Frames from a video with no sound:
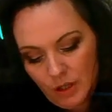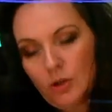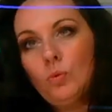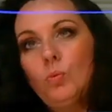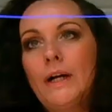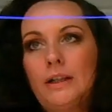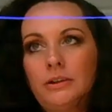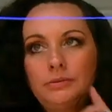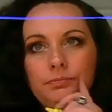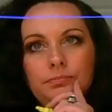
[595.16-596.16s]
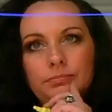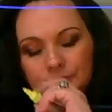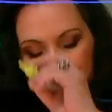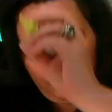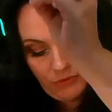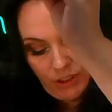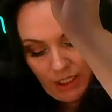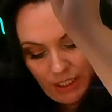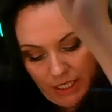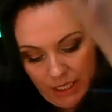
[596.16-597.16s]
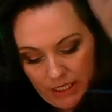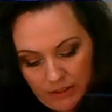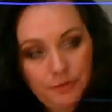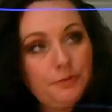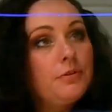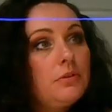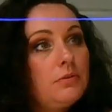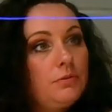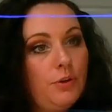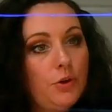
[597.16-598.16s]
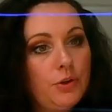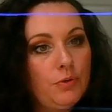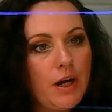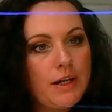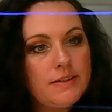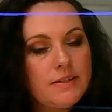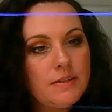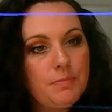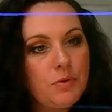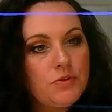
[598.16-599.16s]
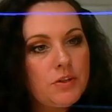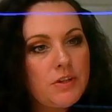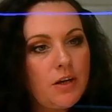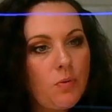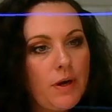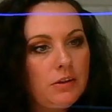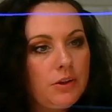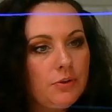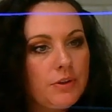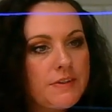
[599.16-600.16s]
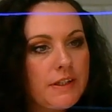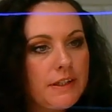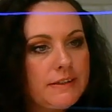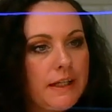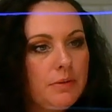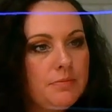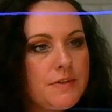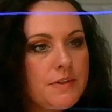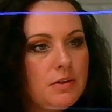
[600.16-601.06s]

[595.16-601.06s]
Well, if voting rights is supposed to take away literacy exams,